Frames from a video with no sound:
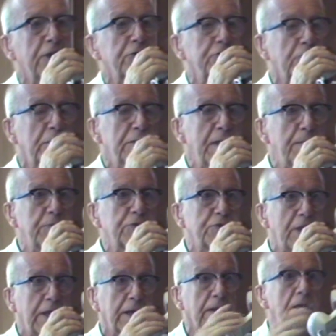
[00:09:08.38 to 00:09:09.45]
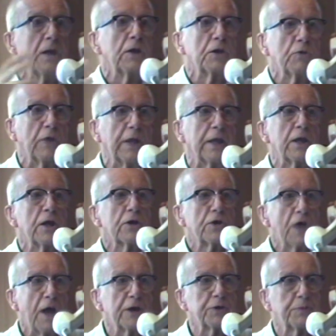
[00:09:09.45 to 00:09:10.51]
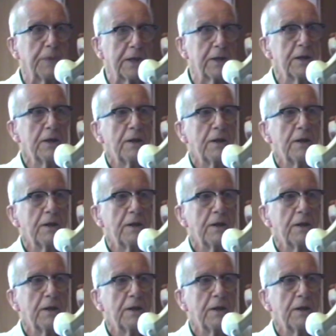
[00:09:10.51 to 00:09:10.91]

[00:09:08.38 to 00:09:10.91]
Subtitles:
is demonstrating really cosmic